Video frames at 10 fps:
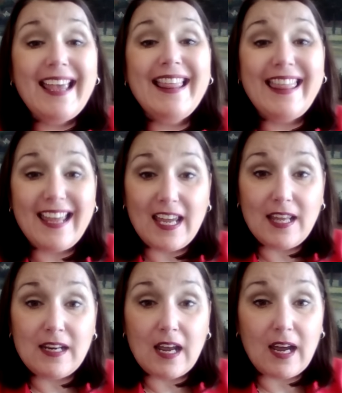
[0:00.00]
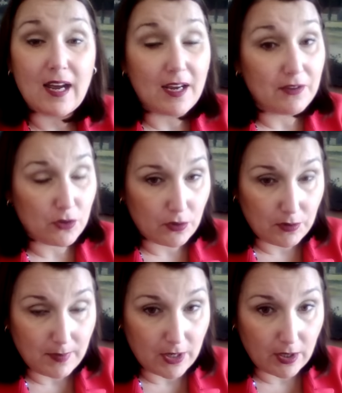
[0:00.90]
than uh, the North
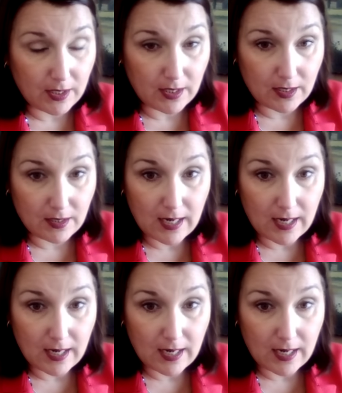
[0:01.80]
American